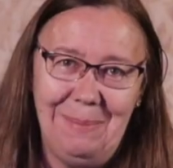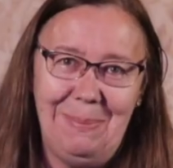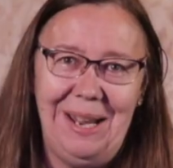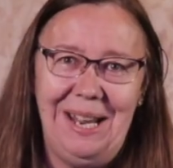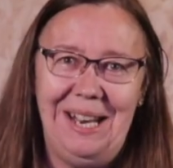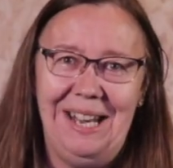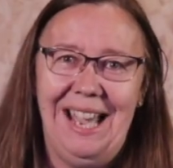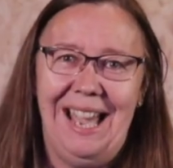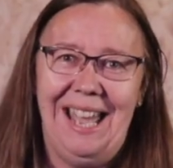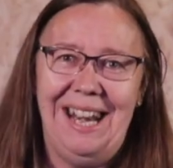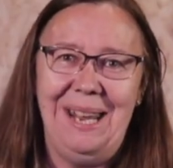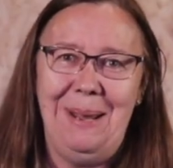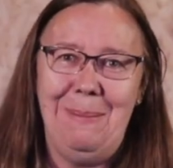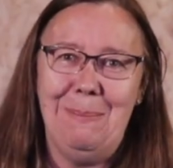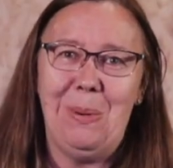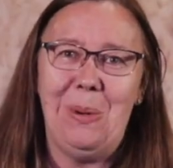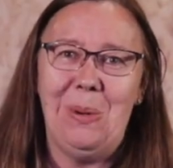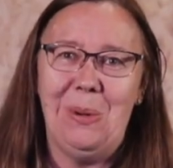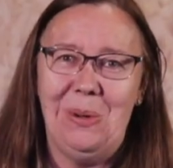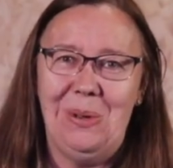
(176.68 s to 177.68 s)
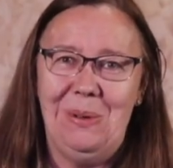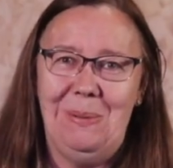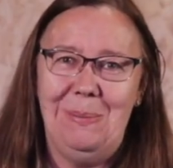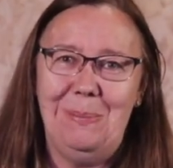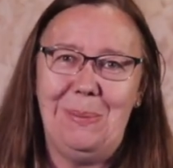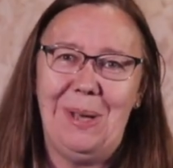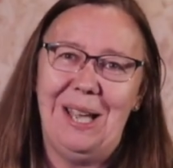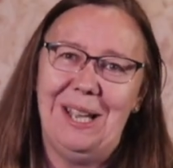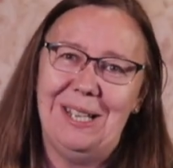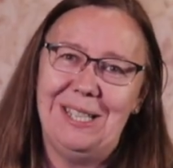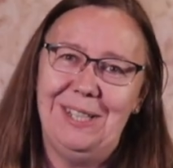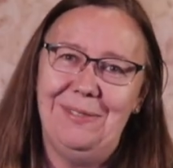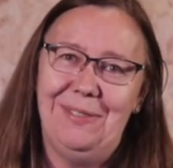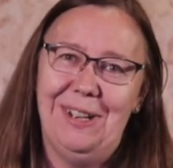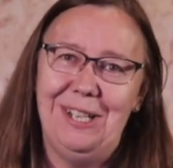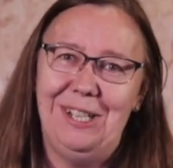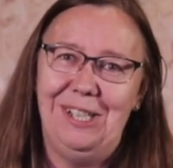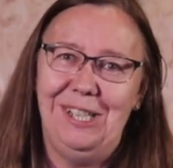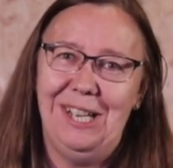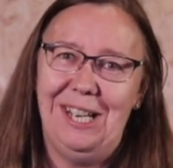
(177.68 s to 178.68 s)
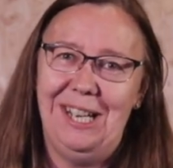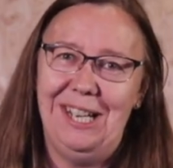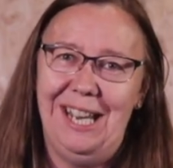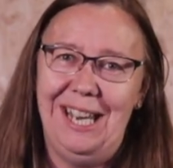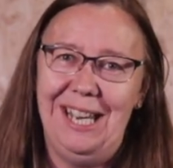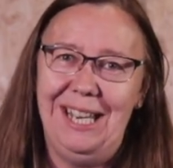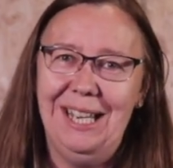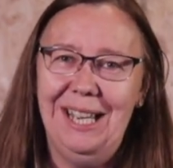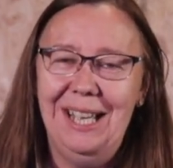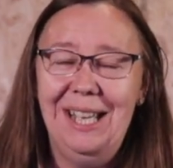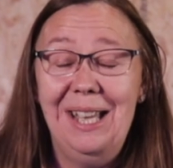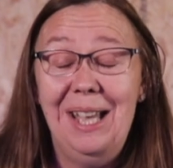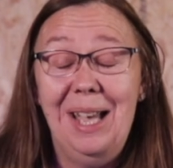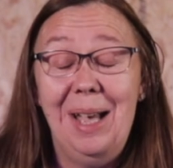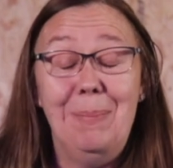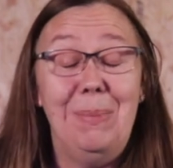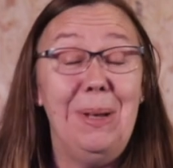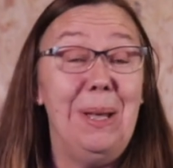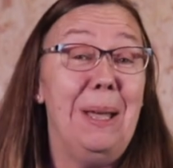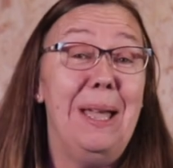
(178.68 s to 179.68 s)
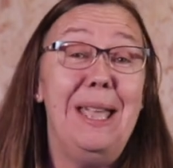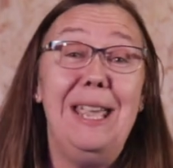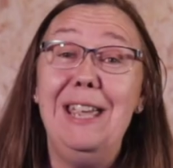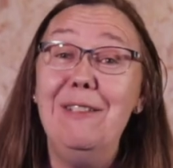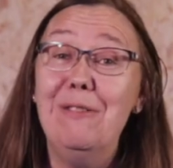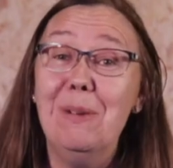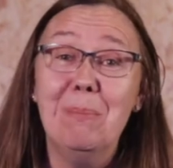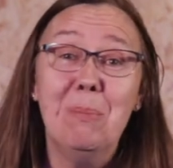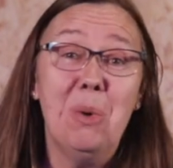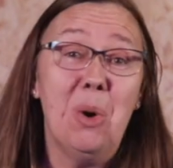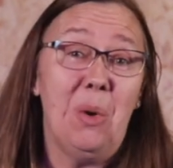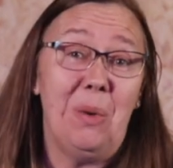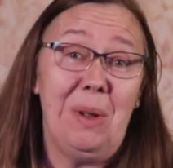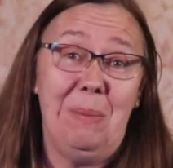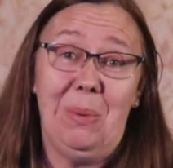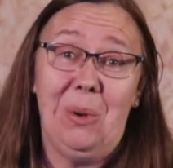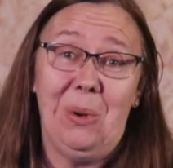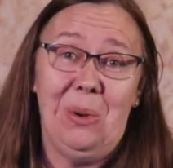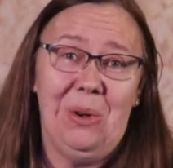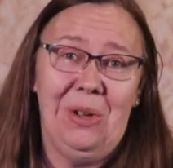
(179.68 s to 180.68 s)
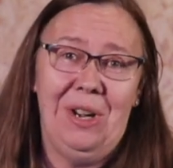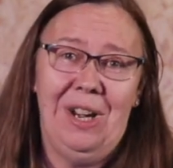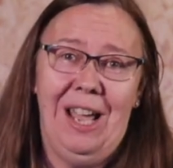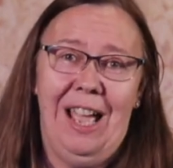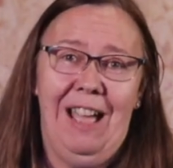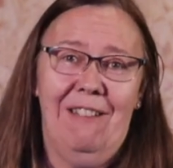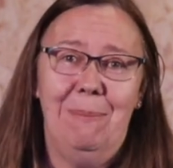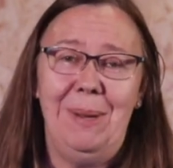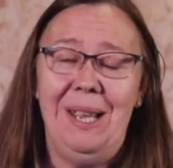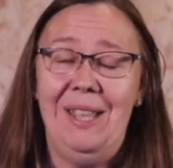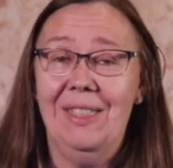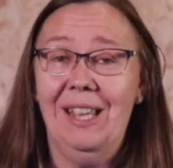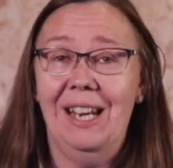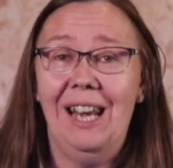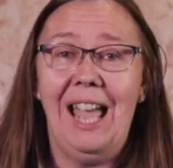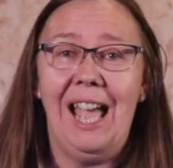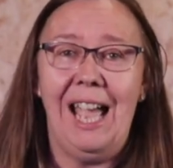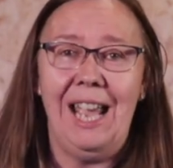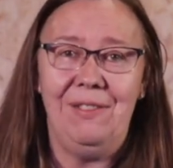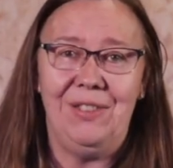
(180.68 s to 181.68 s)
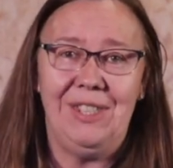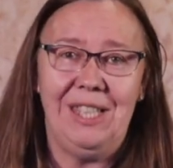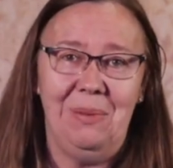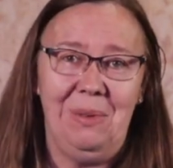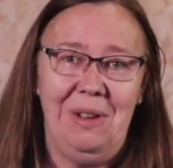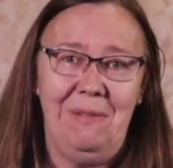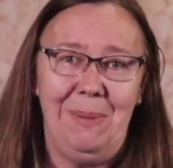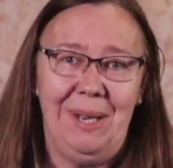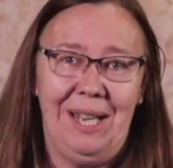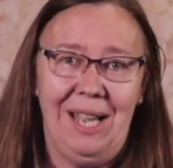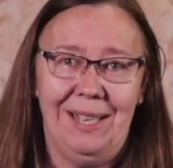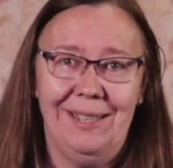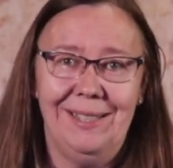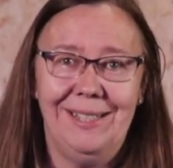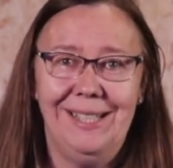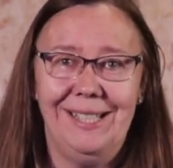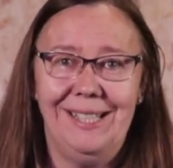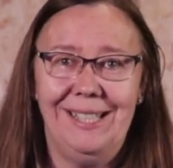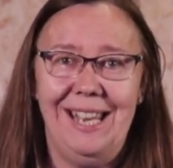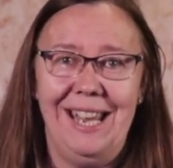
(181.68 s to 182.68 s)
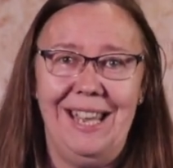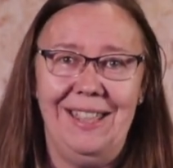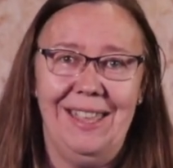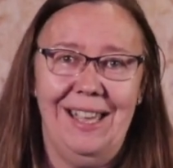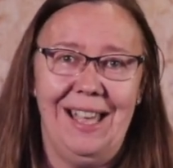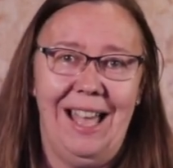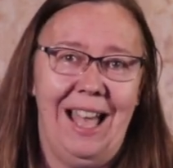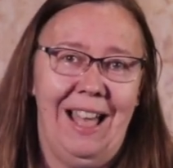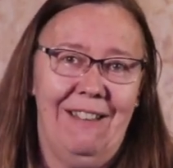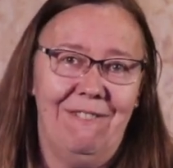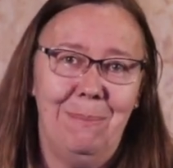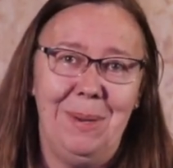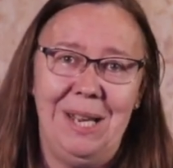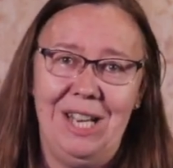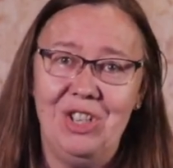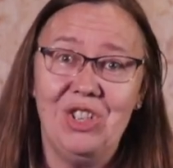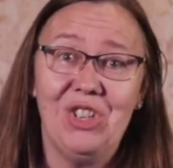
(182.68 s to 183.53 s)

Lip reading: been an important part of our journey, but even more important have been the lives that we've begun to see that have been